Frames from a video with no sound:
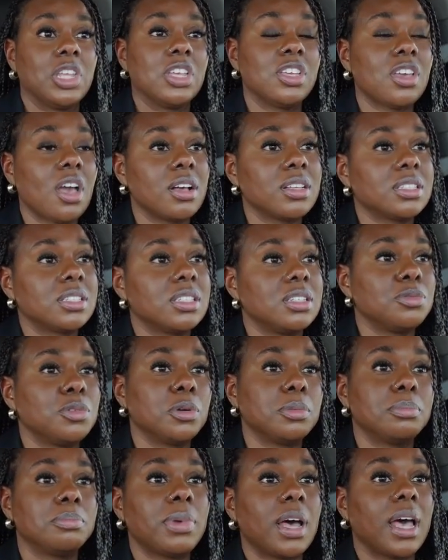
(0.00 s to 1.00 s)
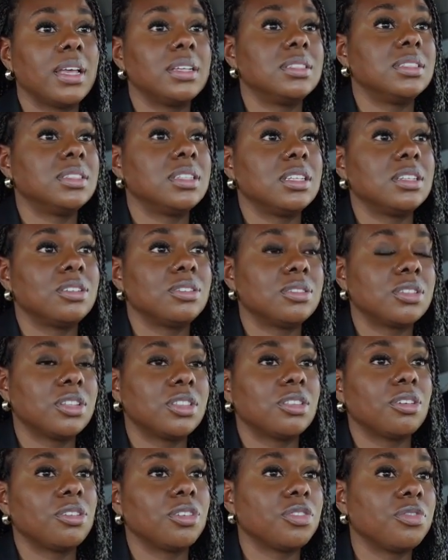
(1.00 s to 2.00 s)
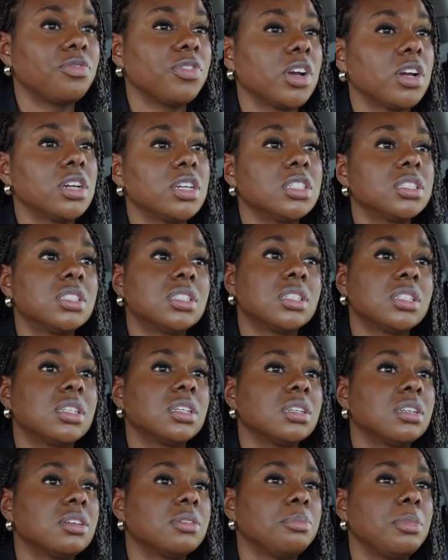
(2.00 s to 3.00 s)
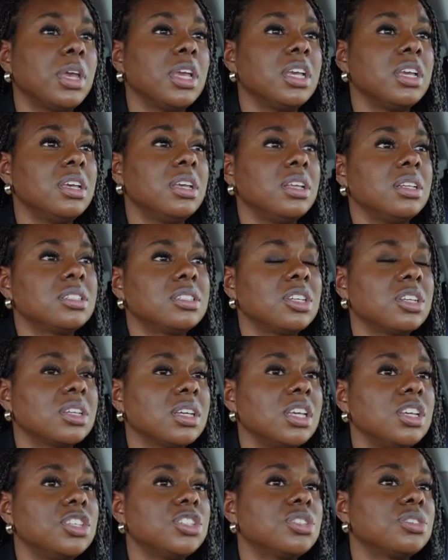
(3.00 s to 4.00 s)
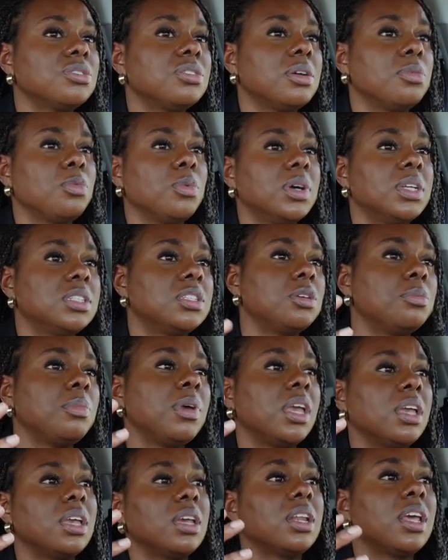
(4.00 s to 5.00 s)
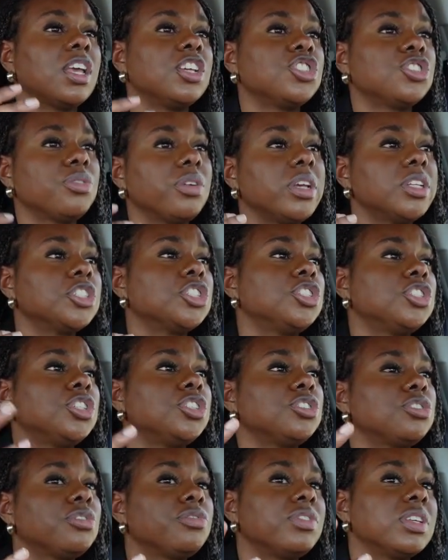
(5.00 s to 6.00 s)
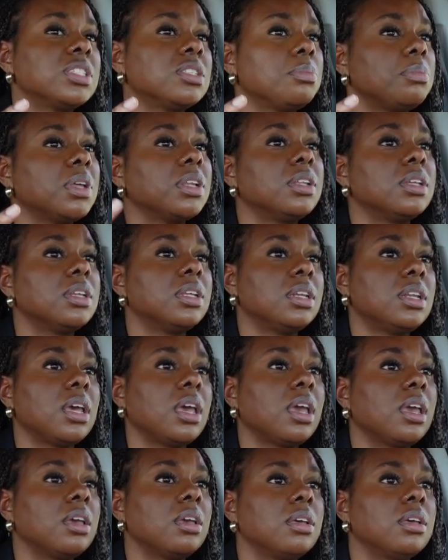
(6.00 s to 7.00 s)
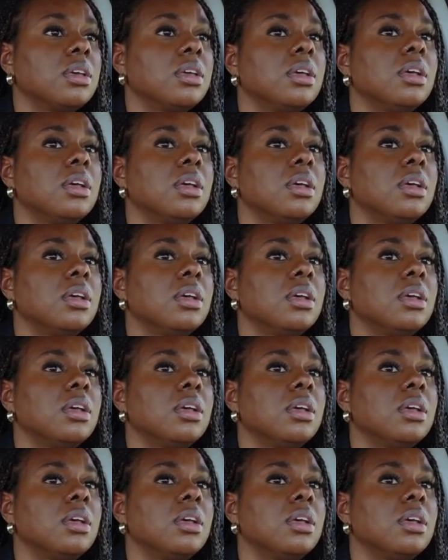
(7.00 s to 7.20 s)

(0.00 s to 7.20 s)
Y'all see what Biden did on the 31st. Took Easter and wanted to make it a transgender visibility day.